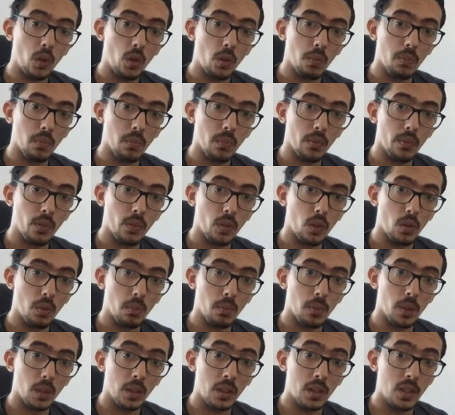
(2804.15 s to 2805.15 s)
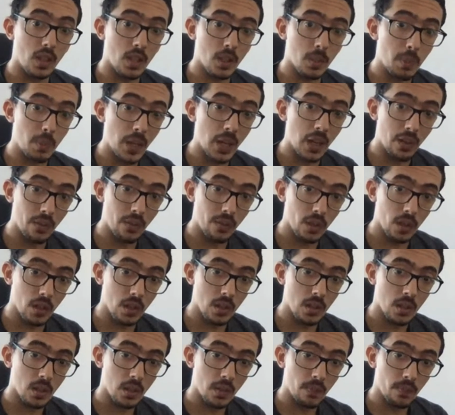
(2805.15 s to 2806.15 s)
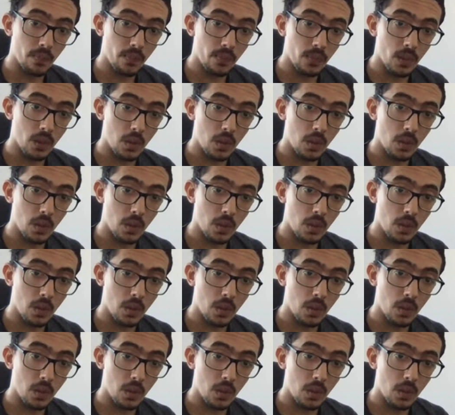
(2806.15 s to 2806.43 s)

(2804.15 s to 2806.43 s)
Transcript: from these behaviors.